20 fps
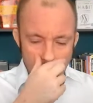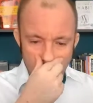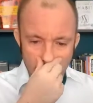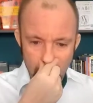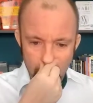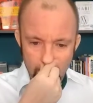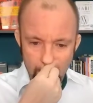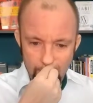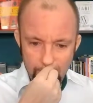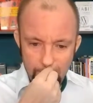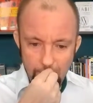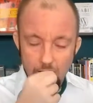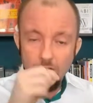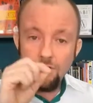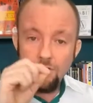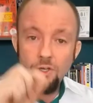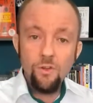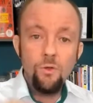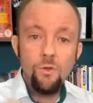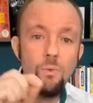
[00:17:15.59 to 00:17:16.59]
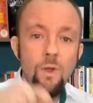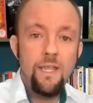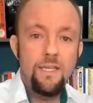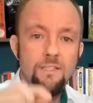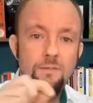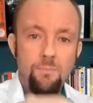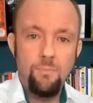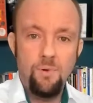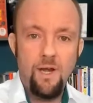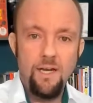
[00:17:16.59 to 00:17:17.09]
Another way
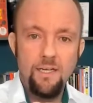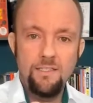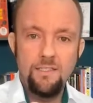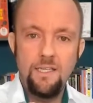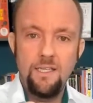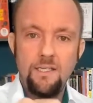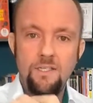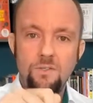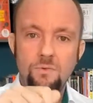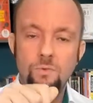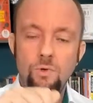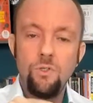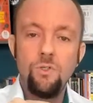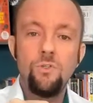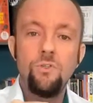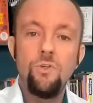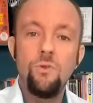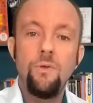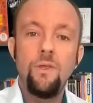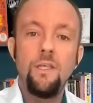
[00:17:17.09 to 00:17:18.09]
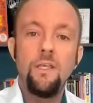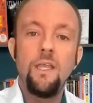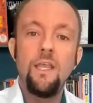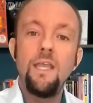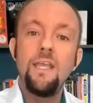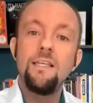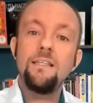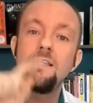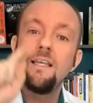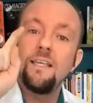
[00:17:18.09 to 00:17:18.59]
to practice what you're doing
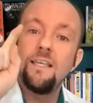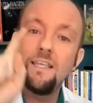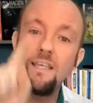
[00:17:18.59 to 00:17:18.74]
is